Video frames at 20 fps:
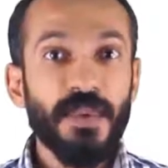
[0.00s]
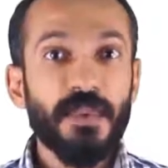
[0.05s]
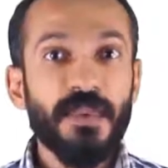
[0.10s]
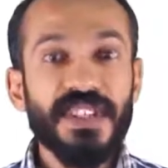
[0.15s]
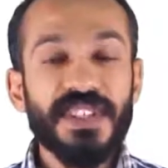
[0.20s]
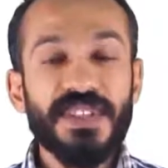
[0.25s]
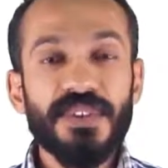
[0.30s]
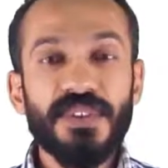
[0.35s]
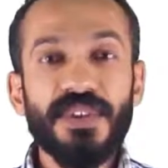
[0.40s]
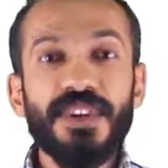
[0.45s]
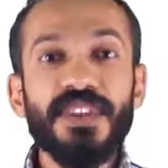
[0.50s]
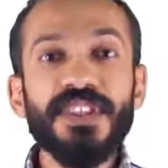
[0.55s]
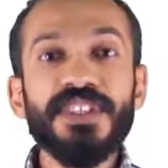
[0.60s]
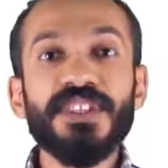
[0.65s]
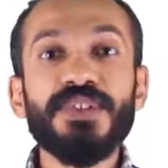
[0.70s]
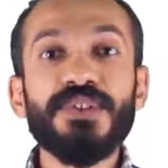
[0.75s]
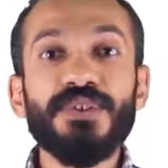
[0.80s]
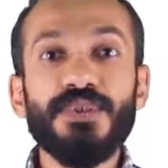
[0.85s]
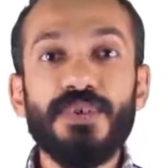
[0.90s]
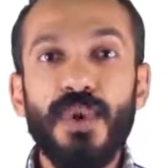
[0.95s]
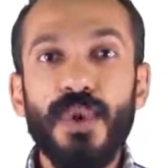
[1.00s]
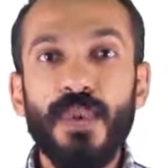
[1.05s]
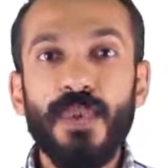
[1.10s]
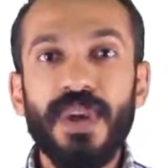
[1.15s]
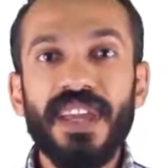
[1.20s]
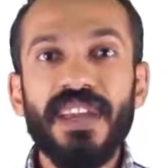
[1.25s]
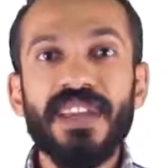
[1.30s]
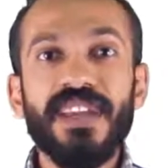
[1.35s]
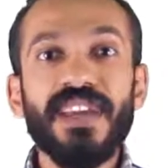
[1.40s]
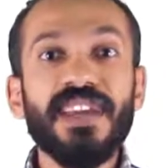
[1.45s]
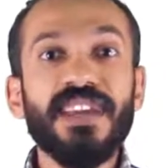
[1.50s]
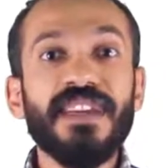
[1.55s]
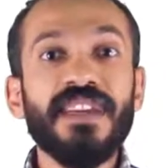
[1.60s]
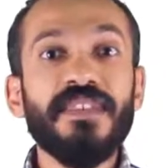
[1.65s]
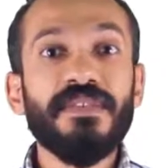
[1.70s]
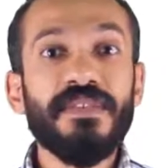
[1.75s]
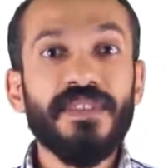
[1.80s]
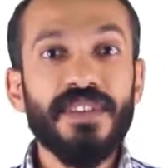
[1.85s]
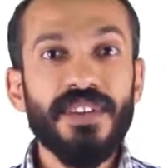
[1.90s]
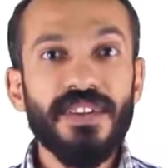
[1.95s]
we start drawing
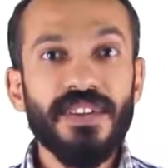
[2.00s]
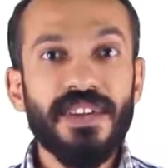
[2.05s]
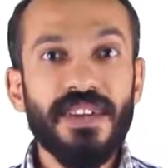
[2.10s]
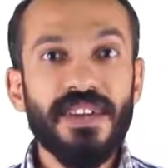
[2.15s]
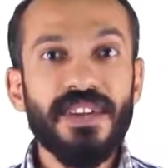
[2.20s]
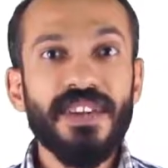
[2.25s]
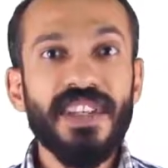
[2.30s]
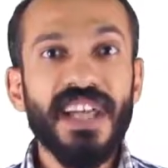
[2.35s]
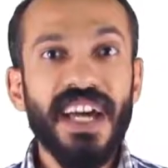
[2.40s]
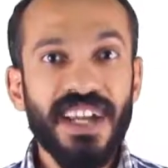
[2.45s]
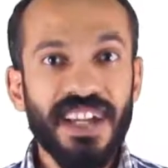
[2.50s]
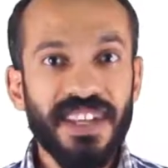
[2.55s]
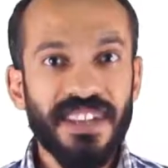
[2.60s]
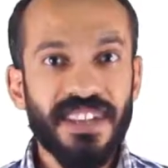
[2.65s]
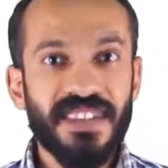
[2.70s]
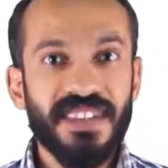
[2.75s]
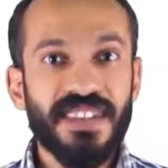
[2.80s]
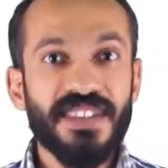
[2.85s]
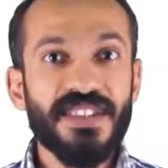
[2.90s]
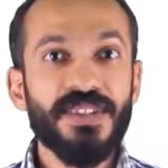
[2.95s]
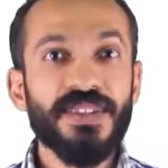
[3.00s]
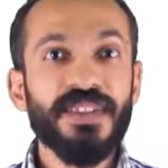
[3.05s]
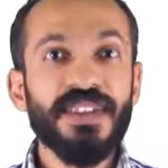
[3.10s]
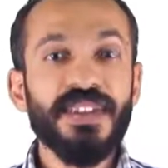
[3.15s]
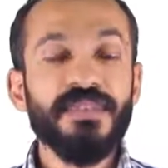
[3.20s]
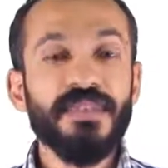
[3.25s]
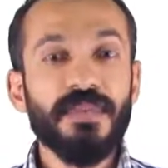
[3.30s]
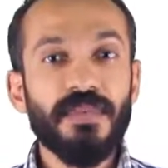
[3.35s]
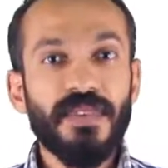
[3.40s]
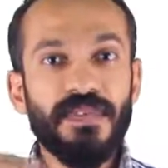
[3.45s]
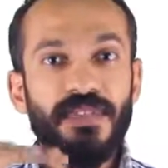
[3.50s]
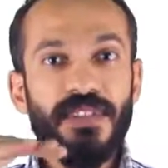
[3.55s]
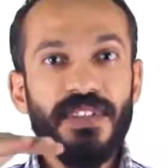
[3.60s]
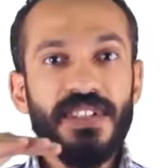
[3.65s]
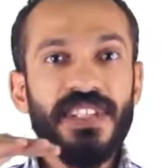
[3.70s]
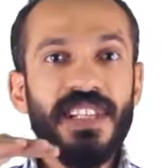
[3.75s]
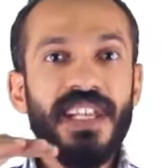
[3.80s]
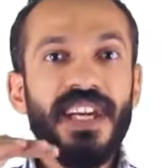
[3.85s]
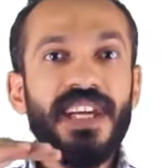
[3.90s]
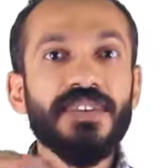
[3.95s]
a vertical line, starting from the
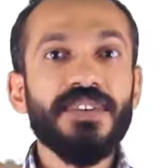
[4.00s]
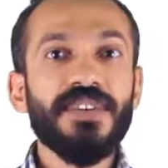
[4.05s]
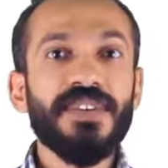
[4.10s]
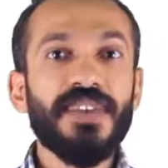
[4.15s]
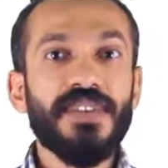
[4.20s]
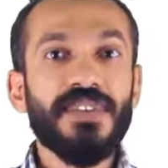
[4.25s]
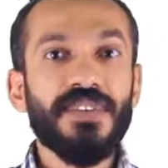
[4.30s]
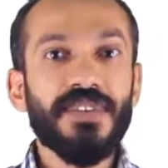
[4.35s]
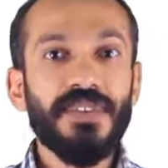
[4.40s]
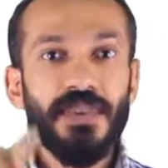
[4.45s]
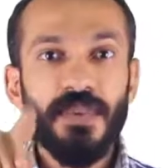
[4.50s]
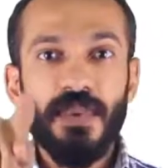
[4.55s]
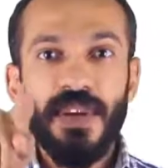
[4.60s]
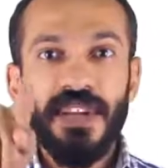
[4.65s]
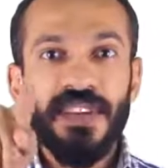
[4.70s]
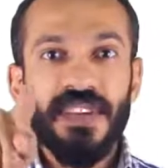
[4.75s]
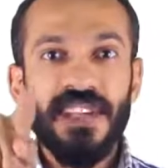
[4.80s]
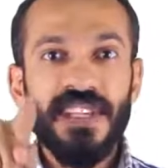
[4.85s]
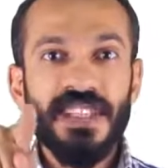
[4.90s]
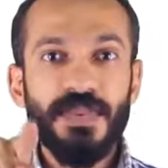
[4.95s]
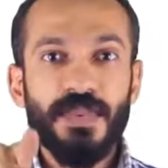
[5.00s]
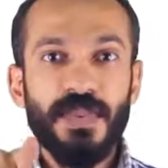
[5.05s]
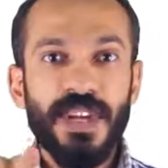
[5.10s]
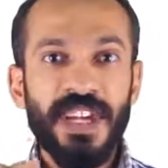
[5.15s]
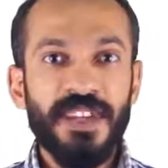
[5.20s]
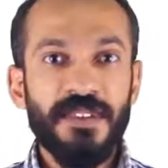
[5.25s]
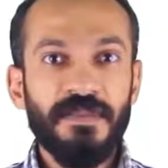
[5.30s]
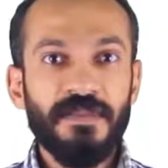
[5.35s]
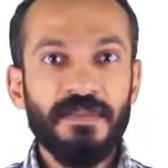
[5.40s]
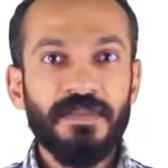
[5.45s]
first line to the third one, this way.